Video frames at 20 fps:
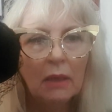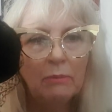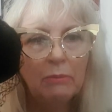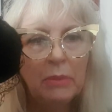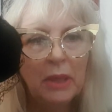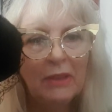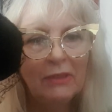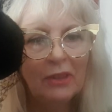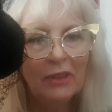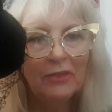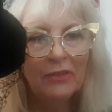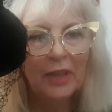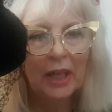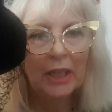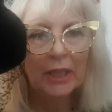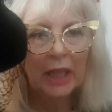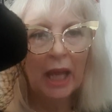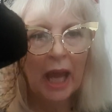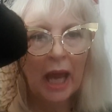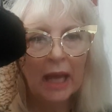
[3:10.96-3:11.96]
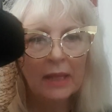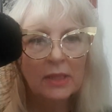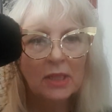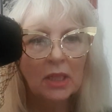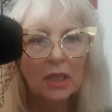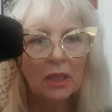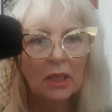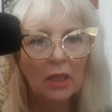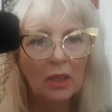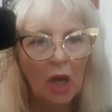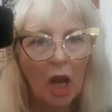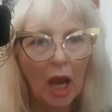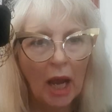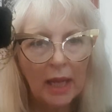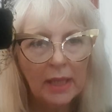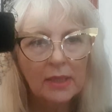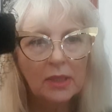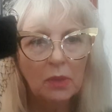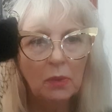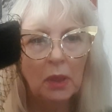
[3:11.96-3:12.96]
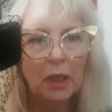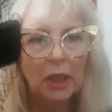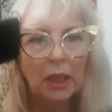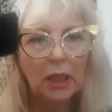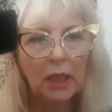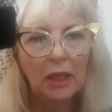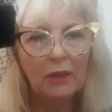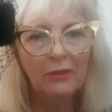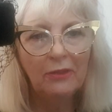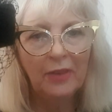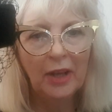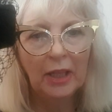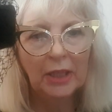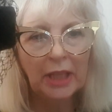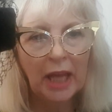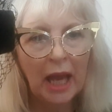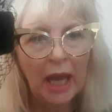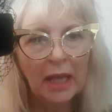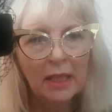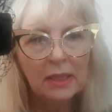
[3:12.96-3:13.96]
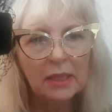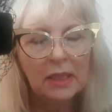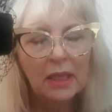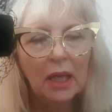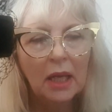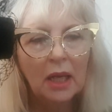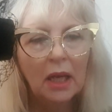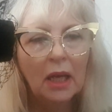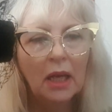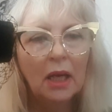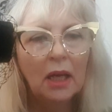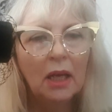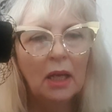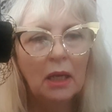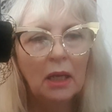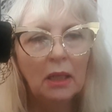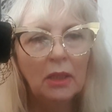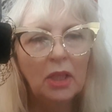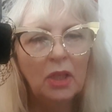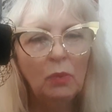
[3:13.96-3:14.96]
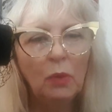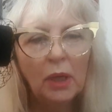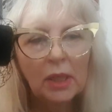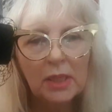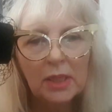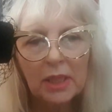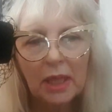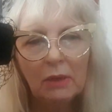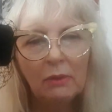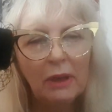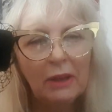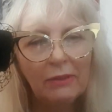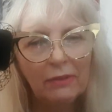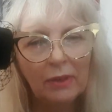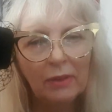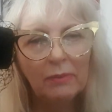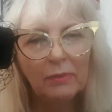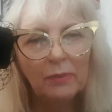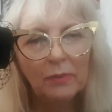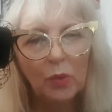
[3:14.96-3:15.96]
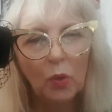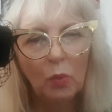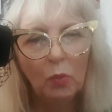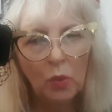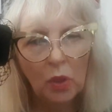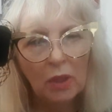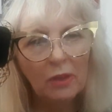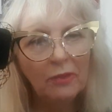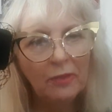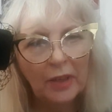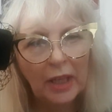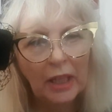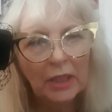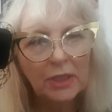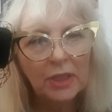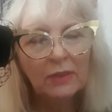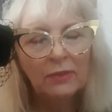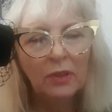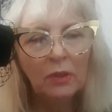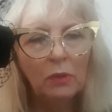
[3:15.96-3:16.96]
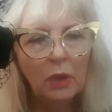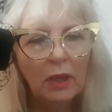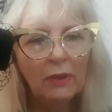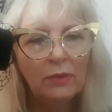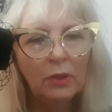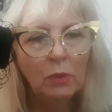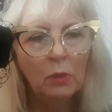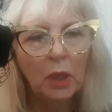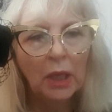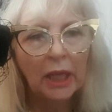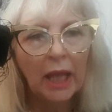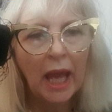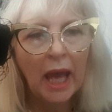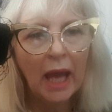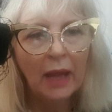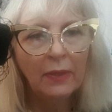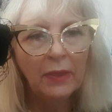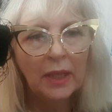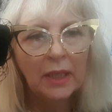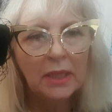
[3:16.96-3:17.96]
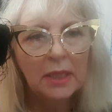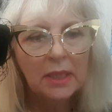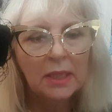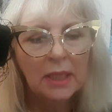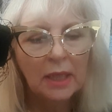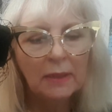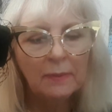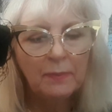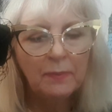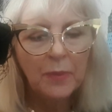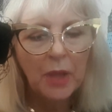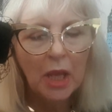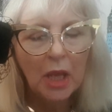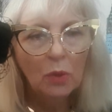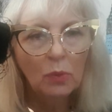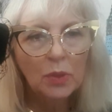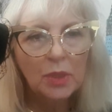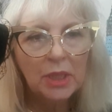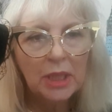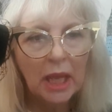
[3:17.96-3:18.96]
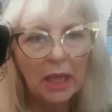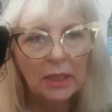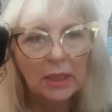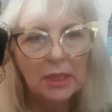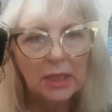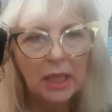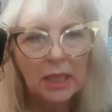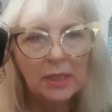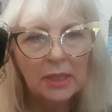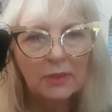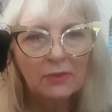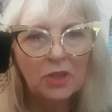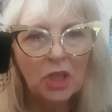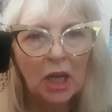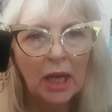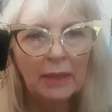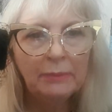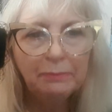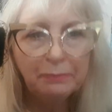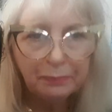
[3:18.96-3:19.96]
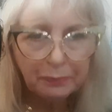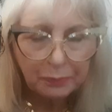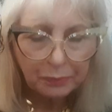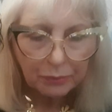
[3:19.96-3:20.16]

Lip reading: Beaver felt hats are your highest quality of felt hats. You want to stay away from wool felt if you want a hat that will stand the test of time.